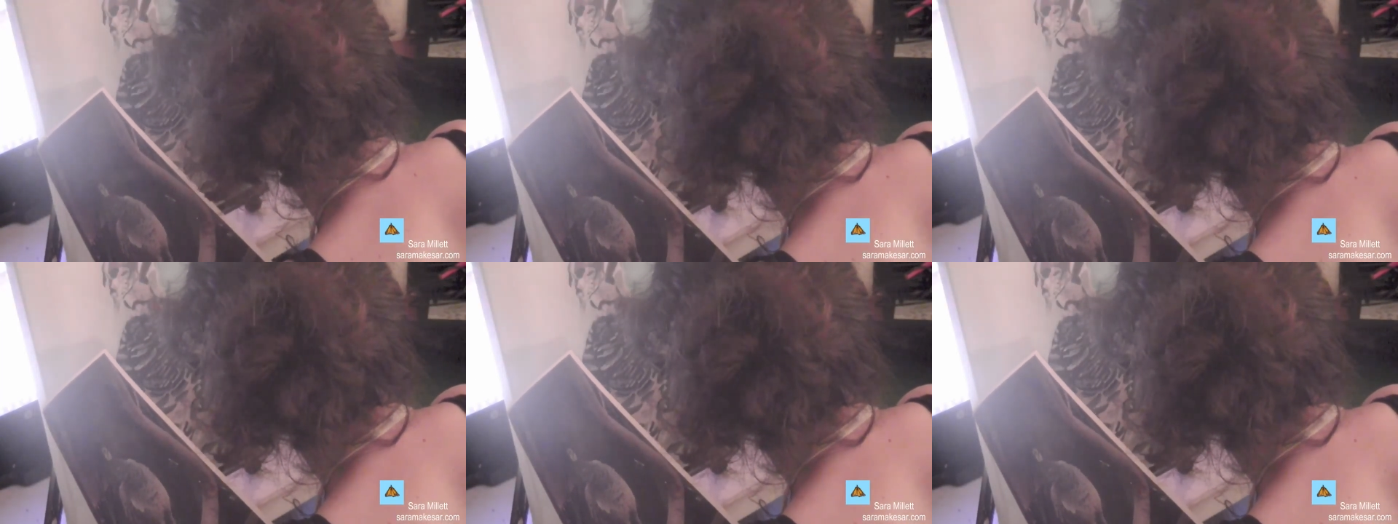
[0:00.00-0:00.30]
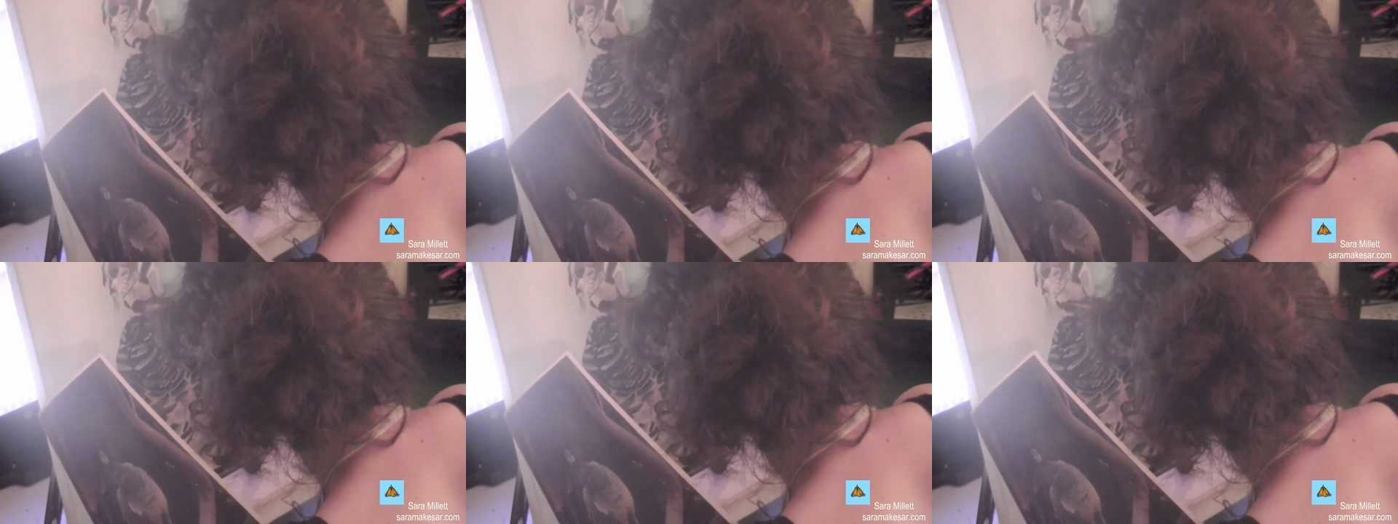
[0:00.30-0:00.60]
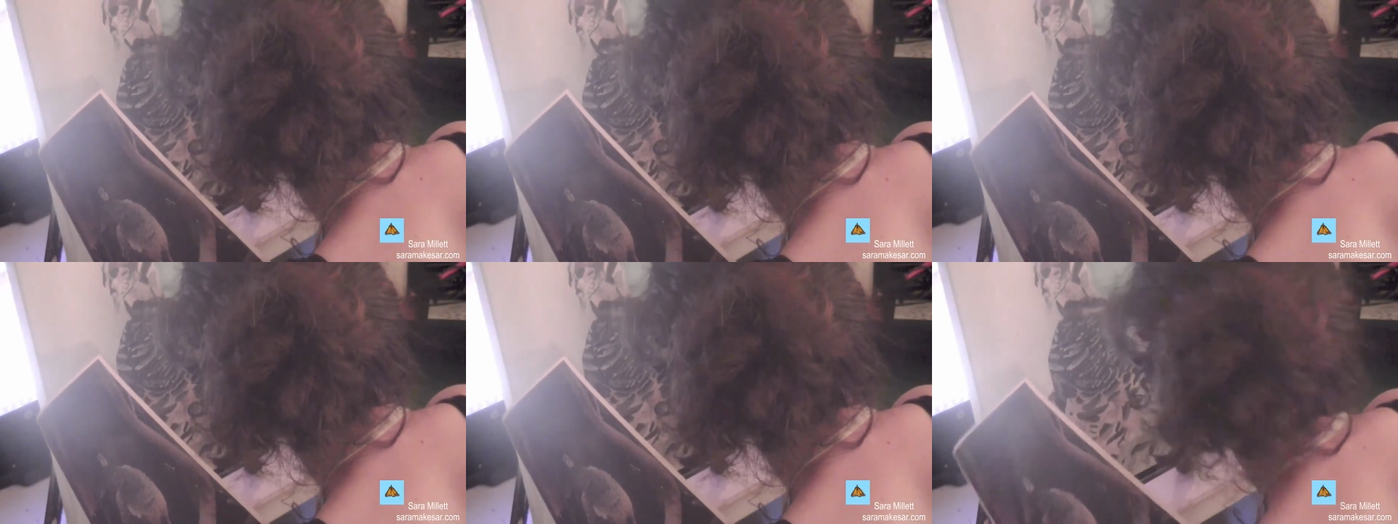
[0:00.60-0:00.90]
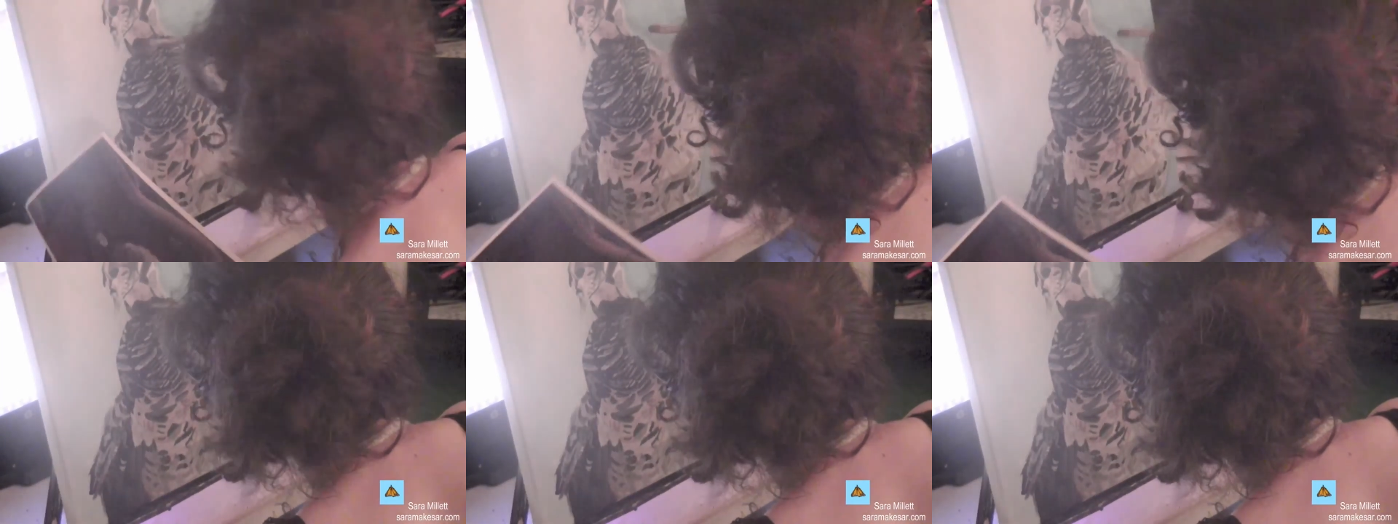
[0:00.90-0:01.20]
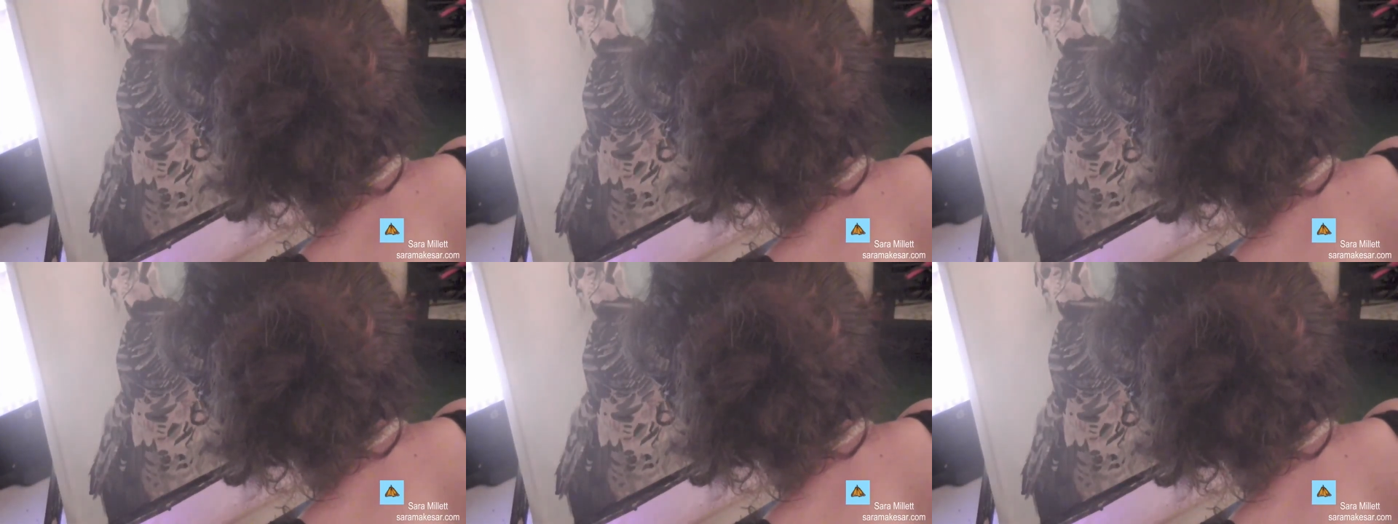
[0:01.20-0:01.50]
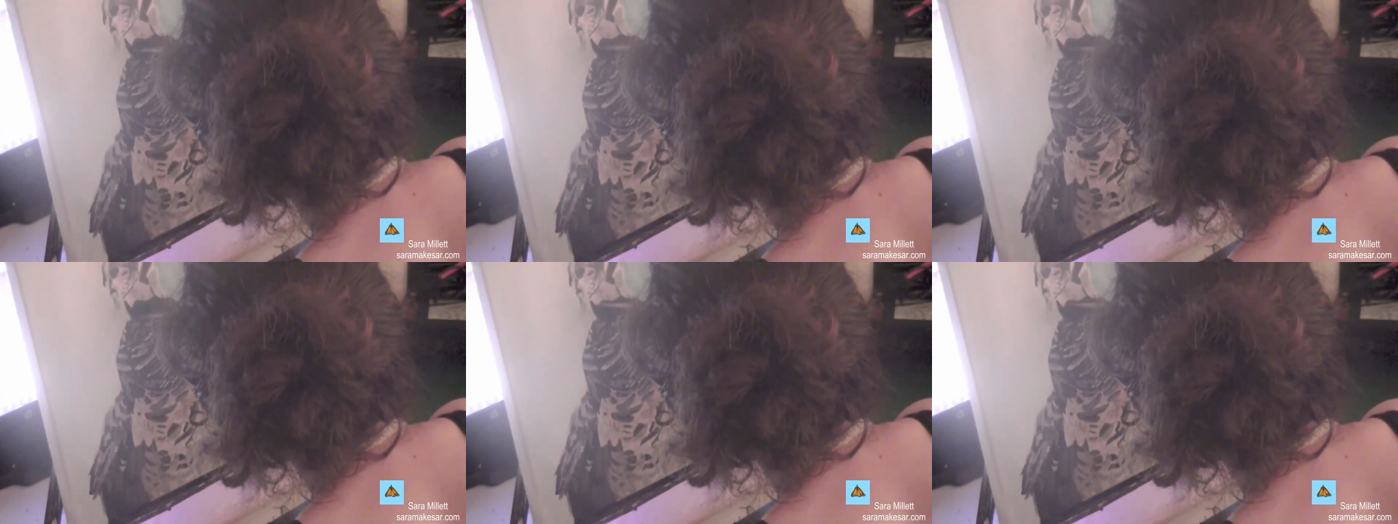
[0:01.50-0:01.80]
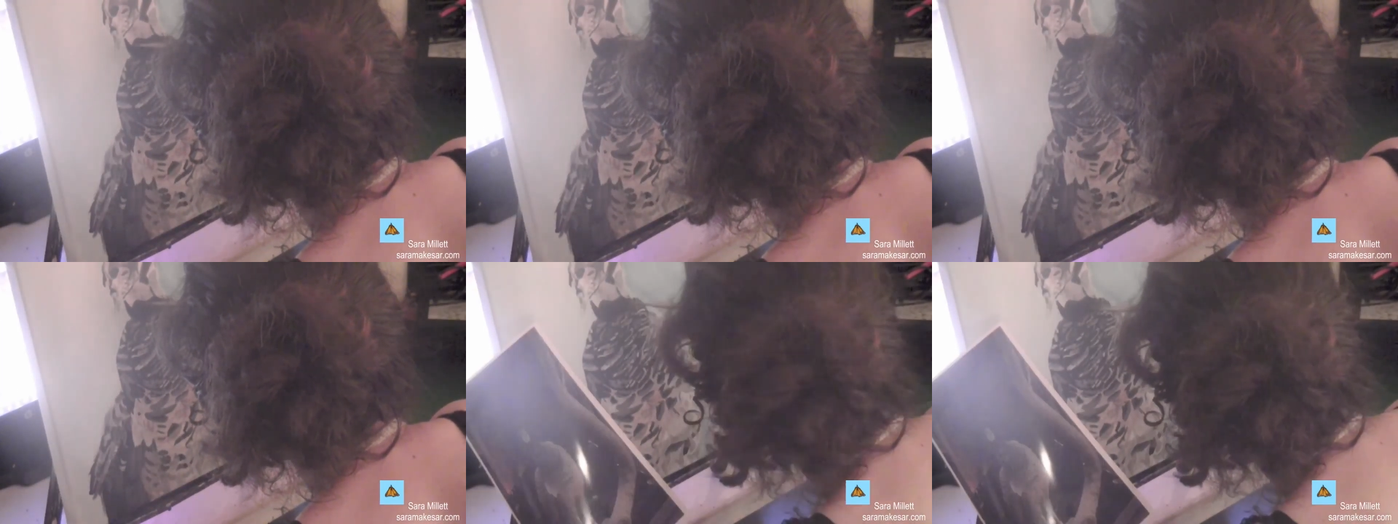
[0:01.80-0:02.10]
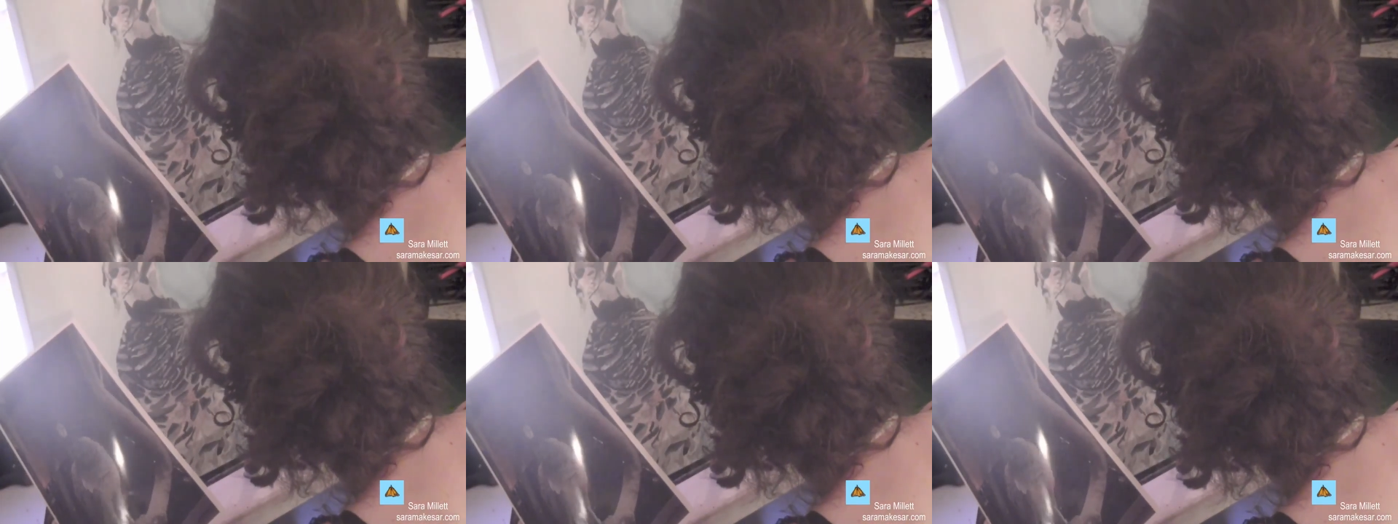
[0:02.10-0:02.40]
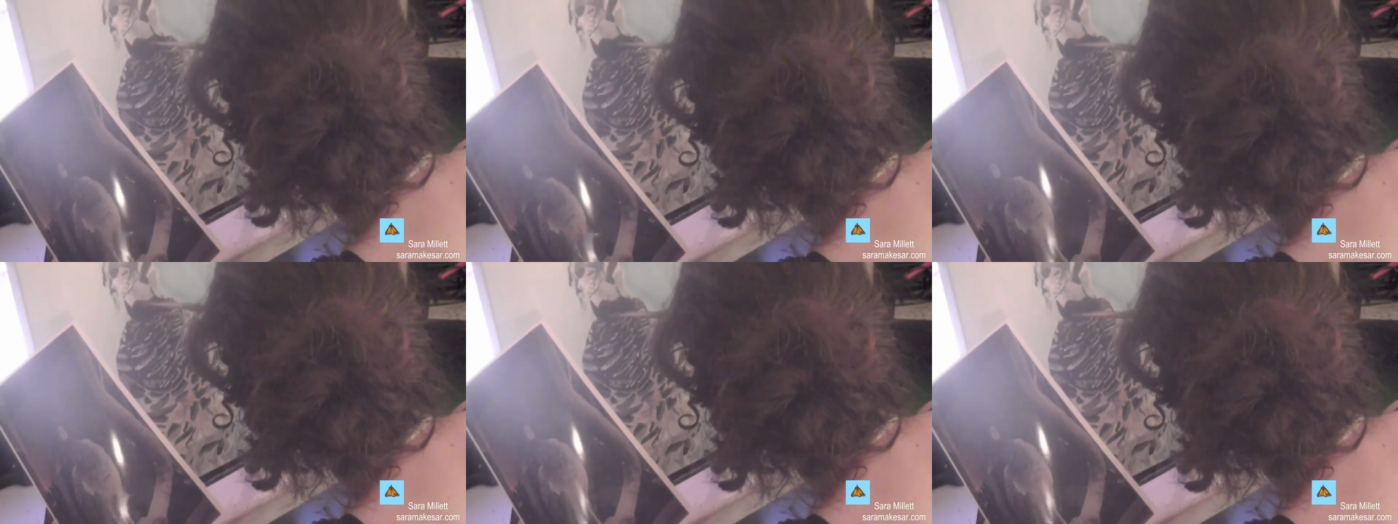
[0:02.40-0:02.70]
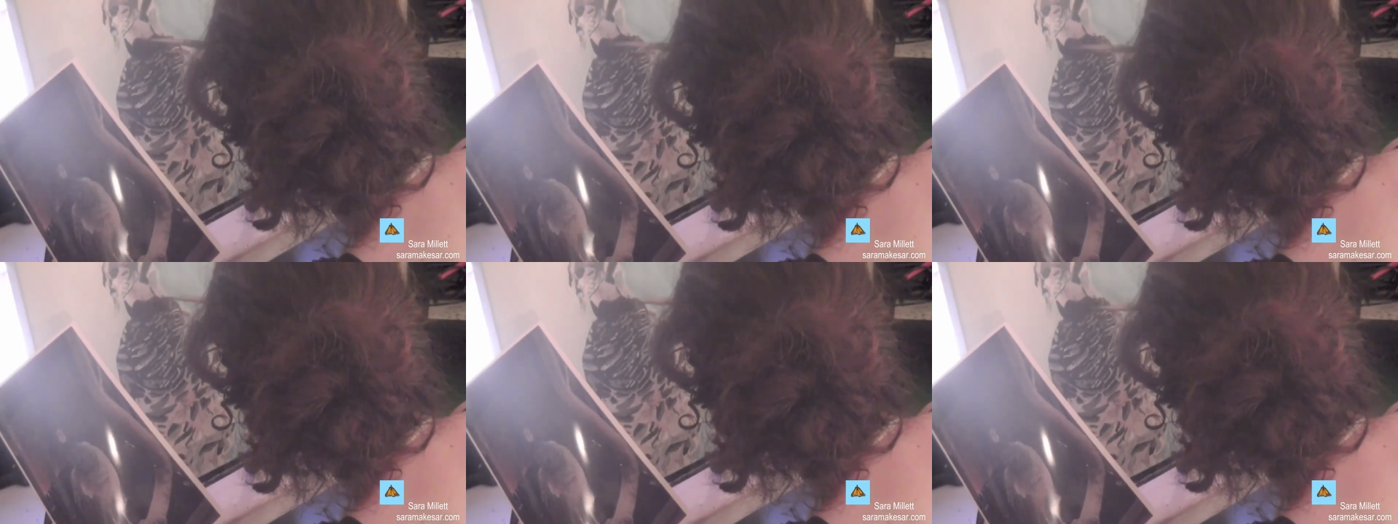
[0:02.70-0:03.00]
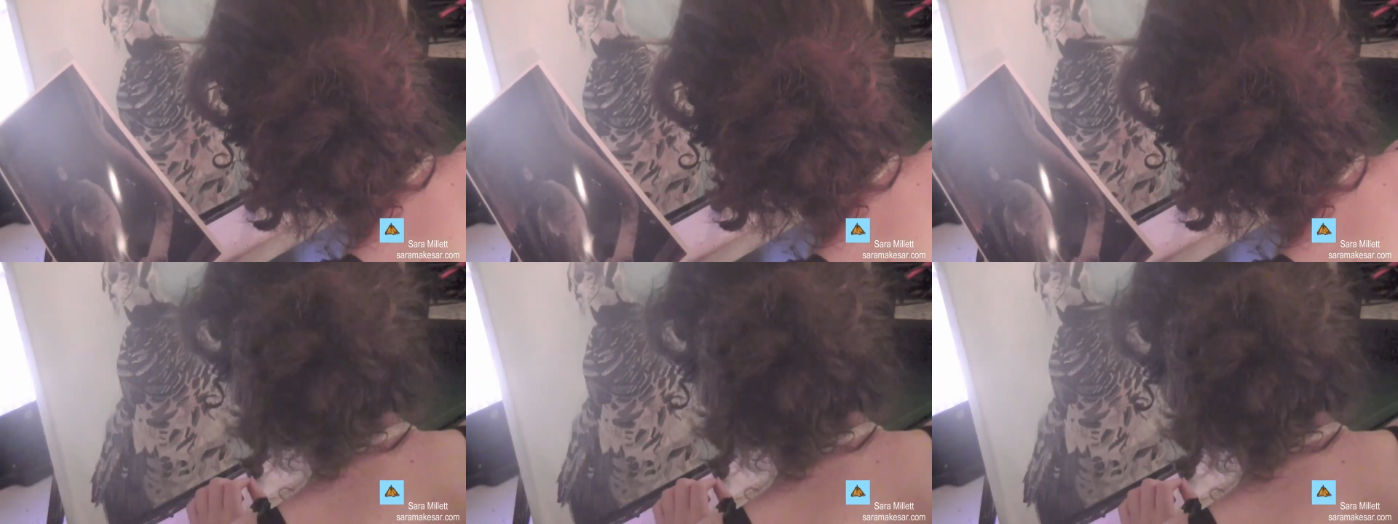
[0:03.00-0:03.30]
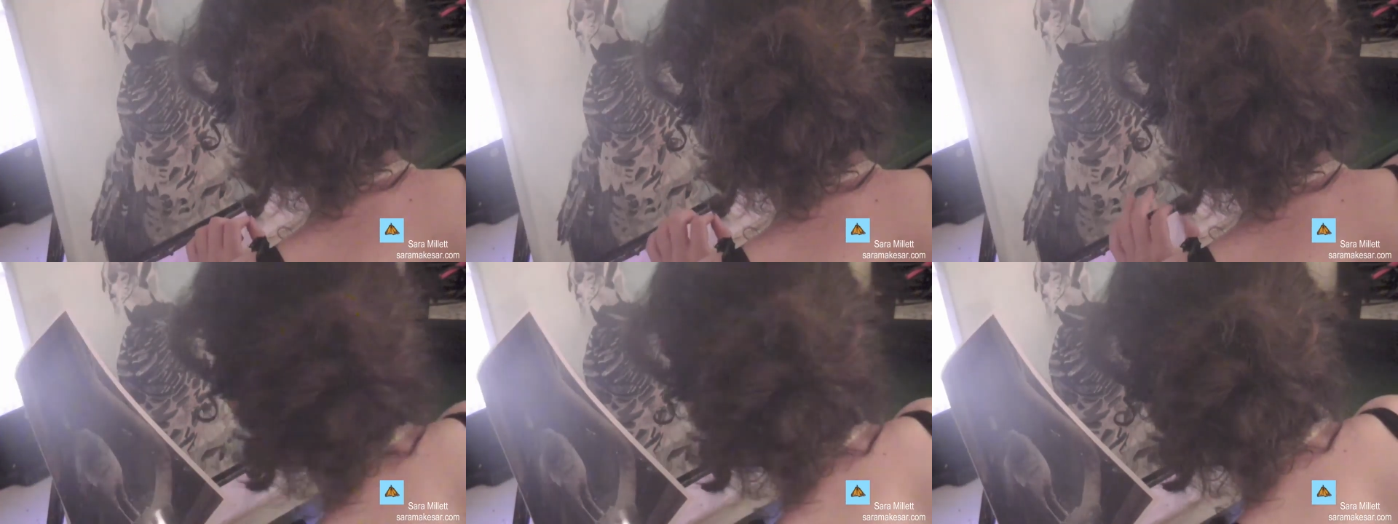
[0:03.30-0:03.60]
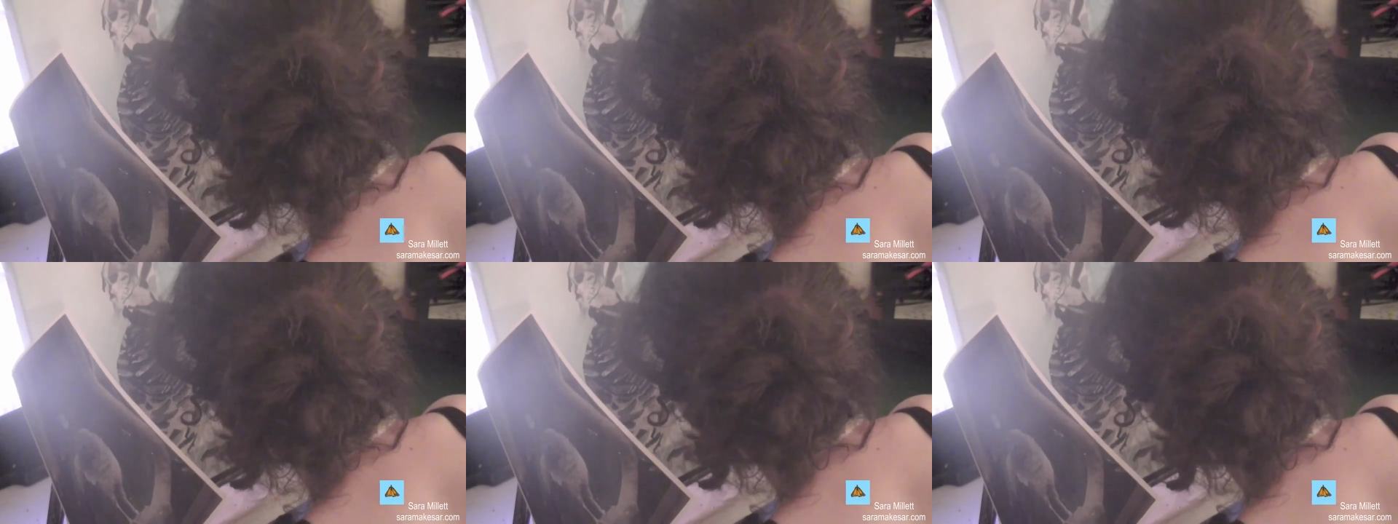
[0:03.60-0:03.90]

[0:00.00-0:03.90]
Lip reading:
(no speaker visible)